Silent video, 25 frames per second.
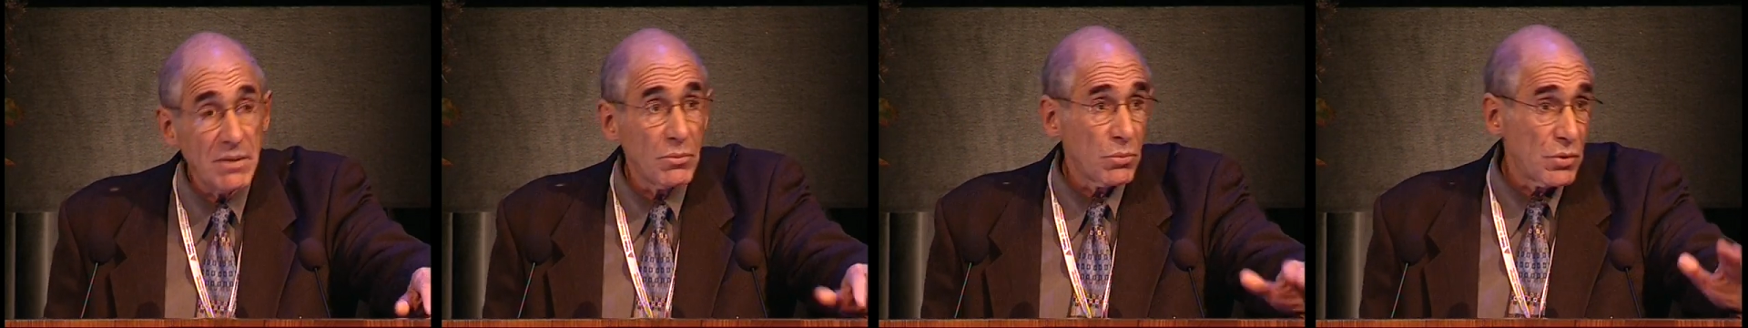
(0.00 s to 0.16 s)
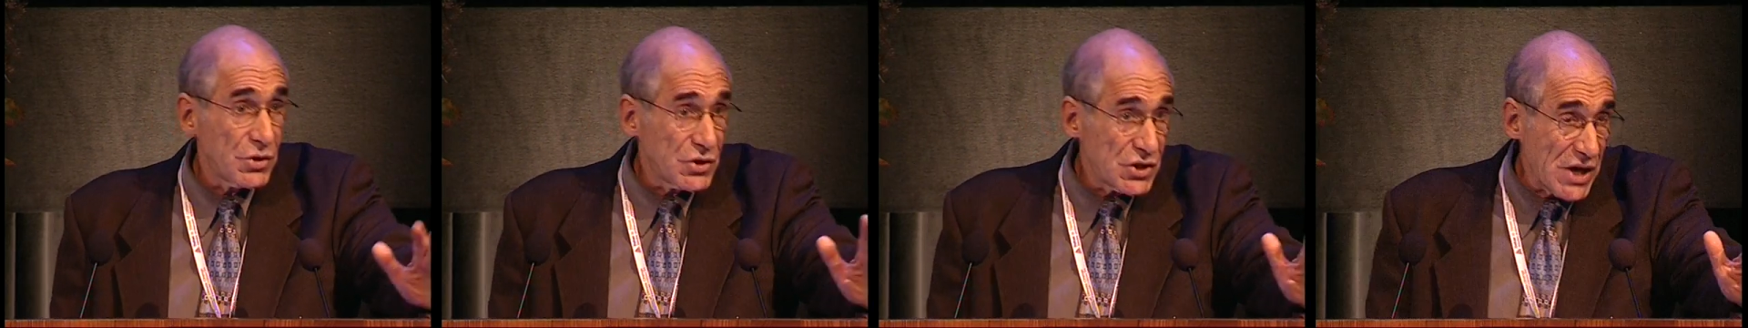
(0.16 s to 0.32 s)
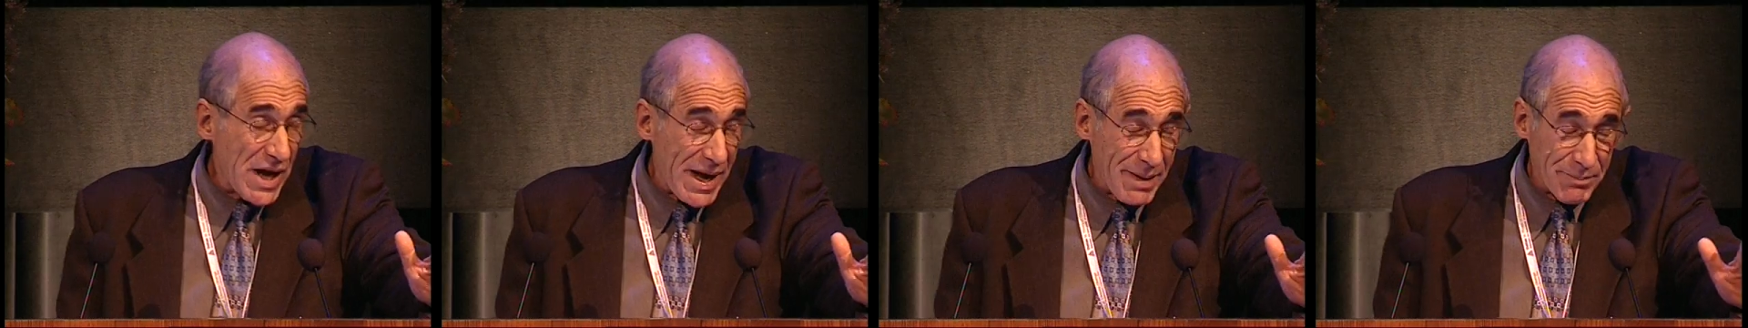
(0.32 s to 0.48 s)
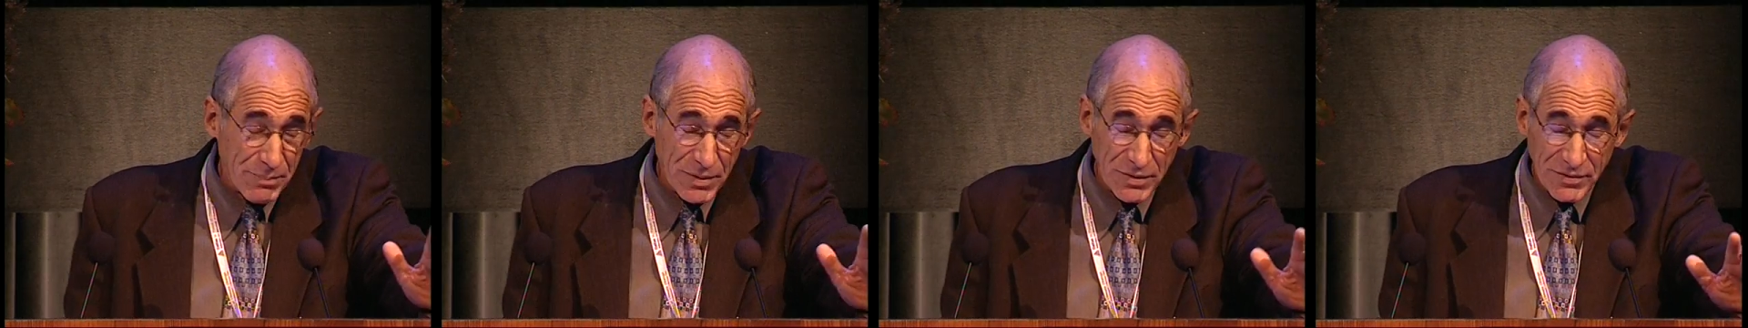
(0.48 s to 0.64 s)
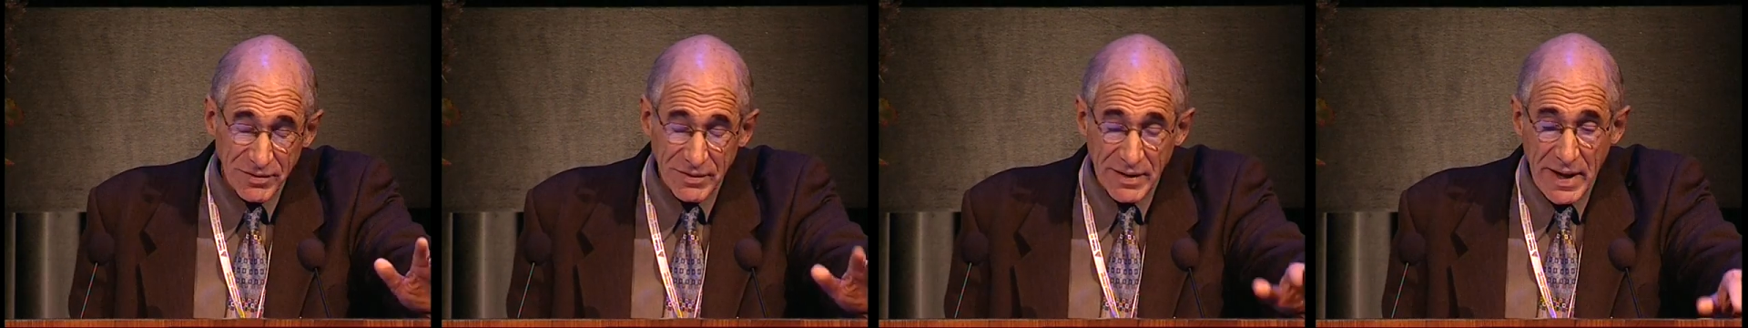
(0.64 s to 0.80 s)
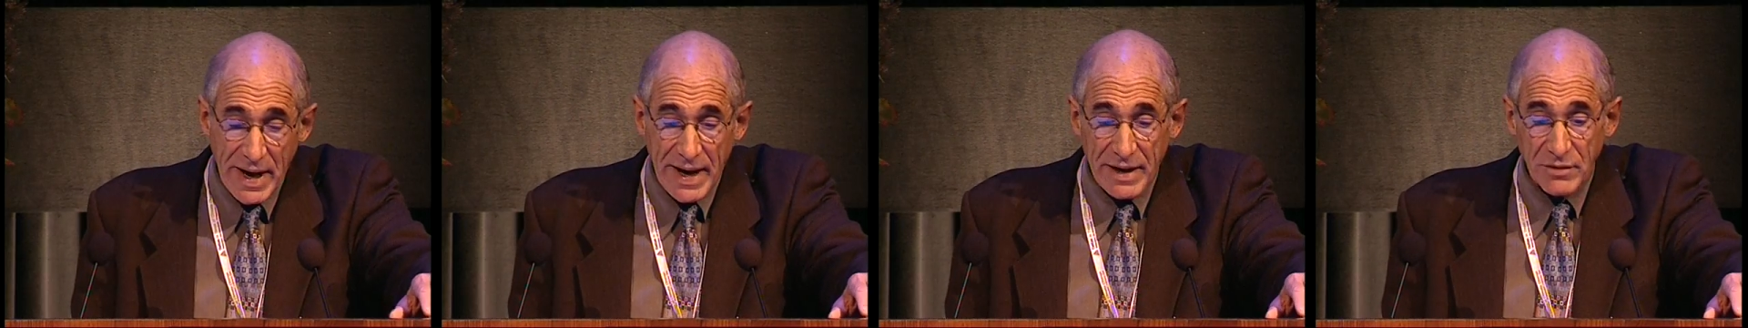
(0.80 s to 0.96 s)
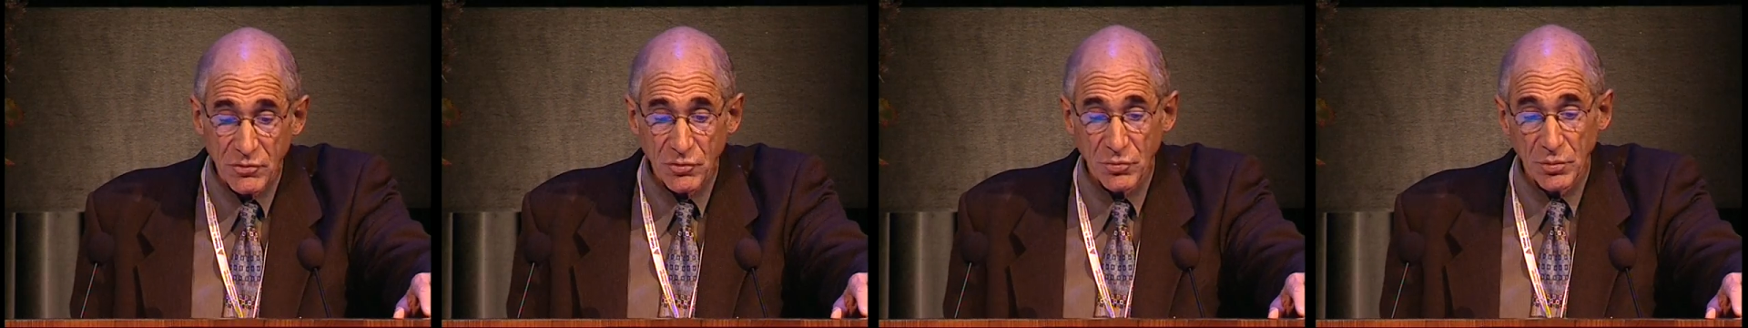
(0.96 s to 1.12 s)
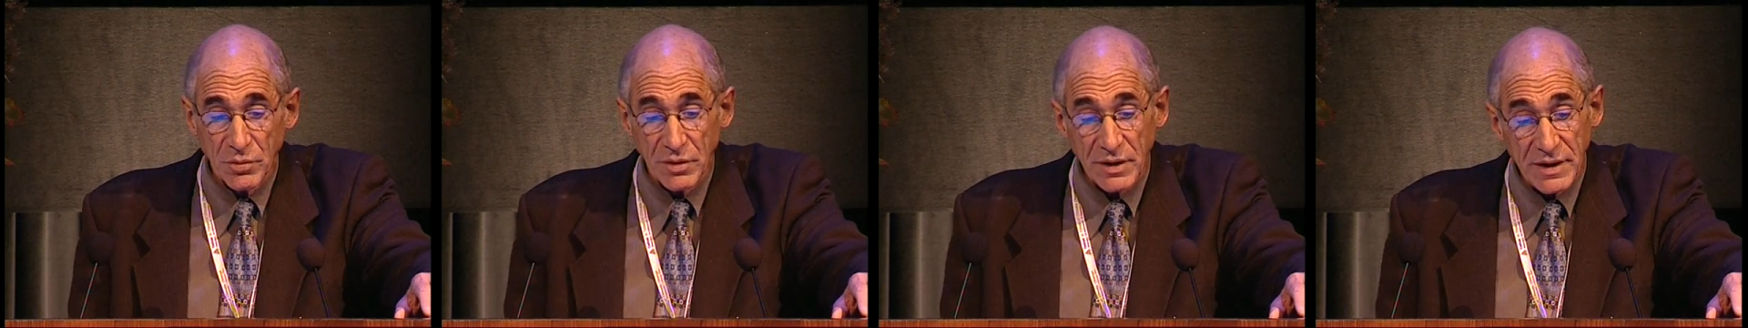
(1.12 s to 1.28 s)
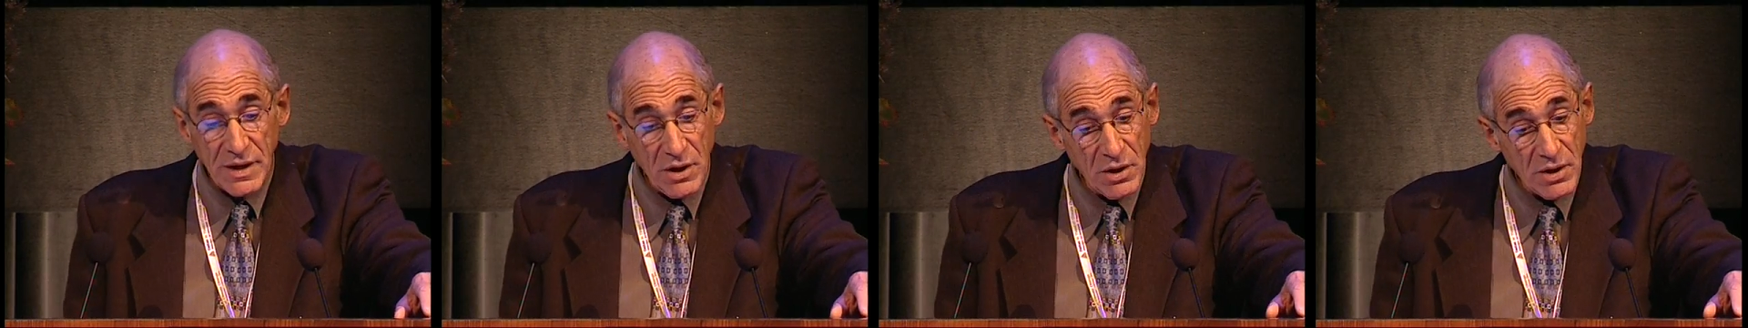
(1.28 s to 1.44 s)
which happens
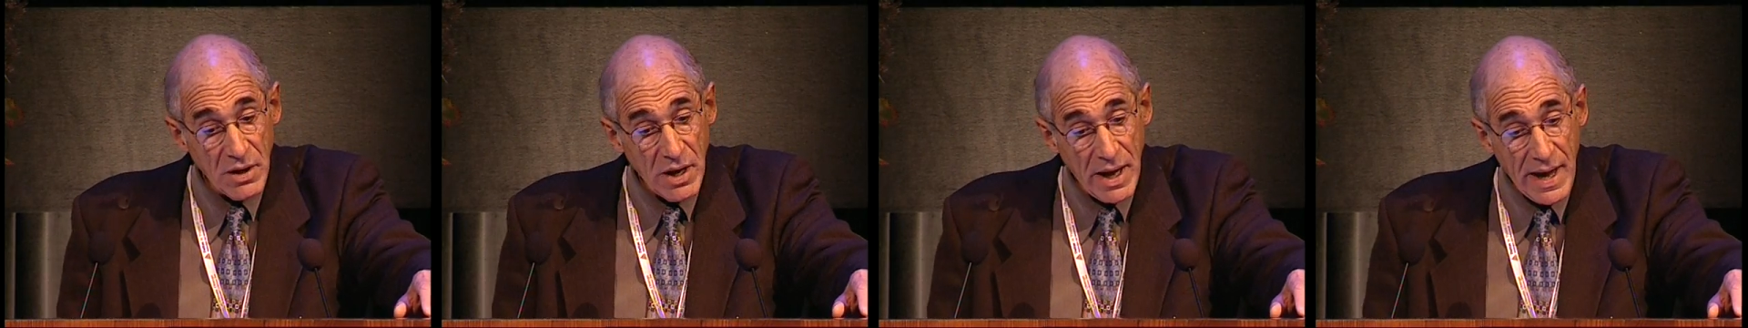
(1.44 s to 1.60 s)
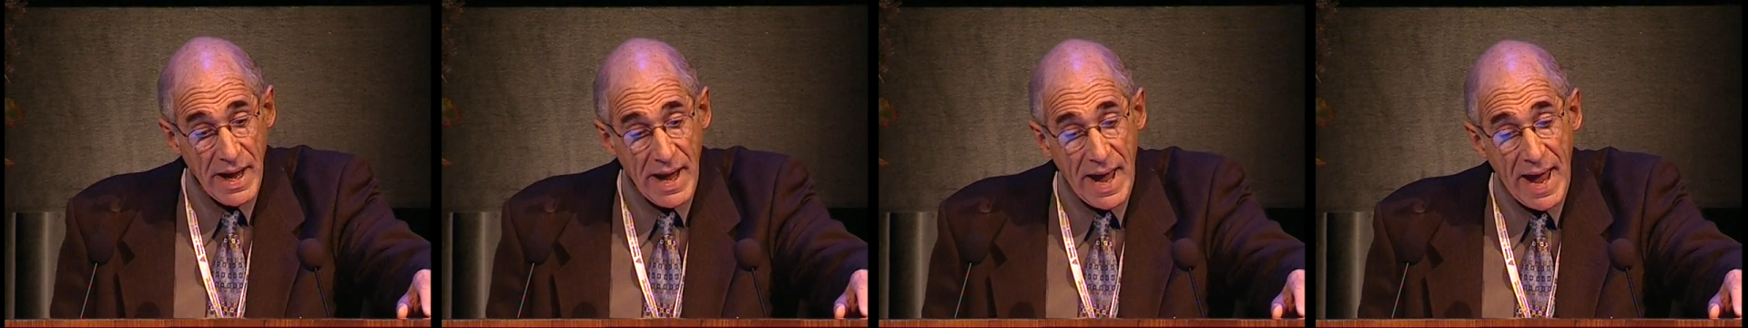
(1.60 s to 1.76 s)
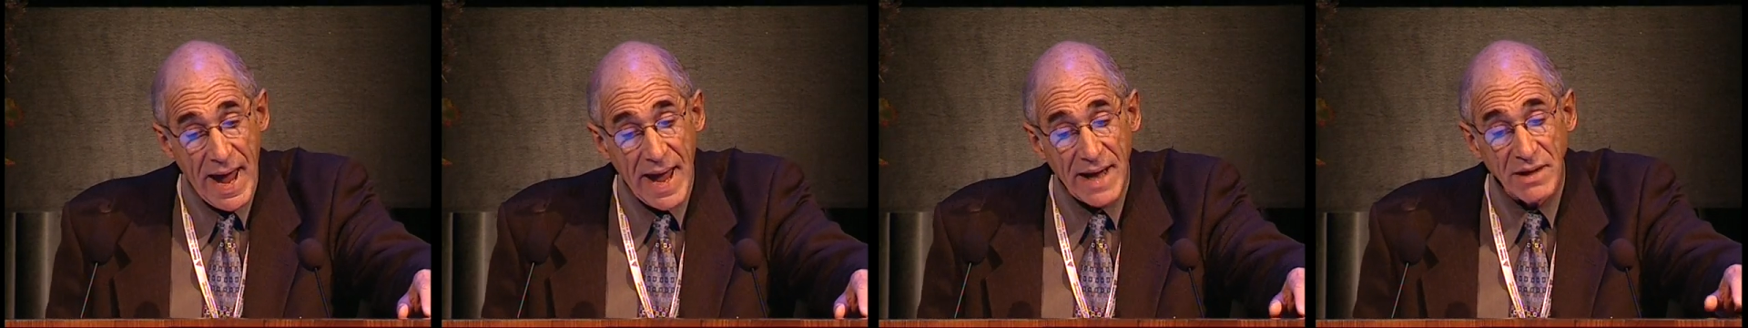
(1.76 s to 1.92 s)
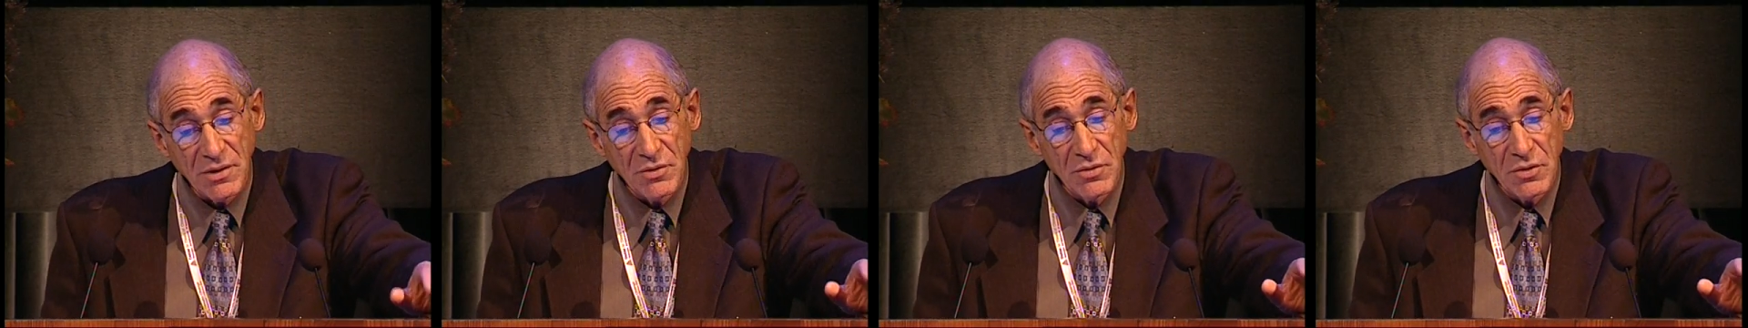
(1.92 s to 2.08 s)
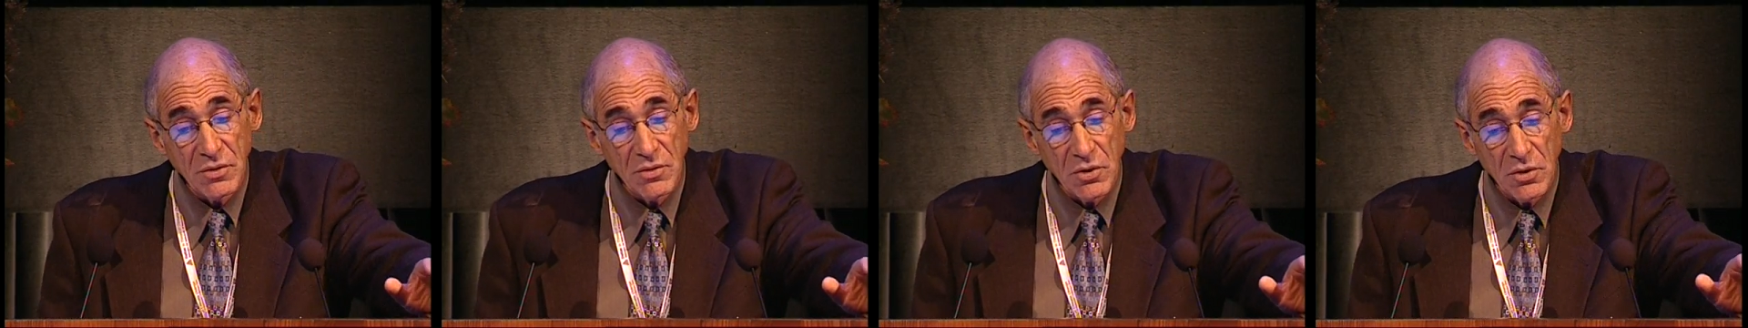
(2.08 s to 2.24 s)
naturally, and